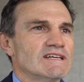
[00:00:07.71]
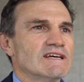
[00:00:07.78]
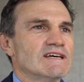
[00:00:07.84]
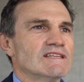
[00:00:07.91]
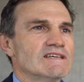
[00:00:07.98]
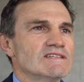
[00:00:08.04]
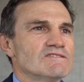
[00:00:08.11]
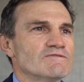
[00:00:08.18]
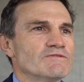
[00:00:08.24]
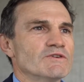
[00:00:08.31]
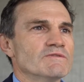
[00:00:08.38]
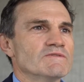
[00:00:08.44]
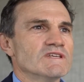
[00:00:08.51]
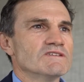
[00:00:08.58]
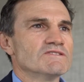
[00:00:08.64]
And these are a few
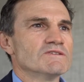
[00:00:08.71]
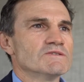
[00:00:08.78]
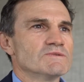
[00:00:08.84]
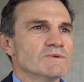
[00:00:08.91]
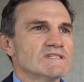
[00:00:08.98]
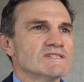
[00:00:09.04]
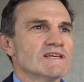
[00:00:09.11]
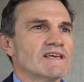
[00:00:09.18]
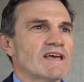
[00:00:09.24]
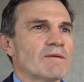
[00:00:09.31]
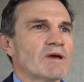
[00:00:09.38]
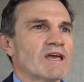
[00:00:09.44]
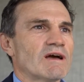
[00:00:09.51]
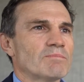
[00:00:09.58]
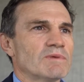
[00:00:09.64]
of the issues we see
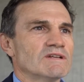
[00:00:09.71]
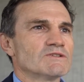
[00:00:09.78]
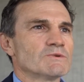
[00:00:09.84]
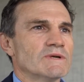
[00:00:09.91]
coming up in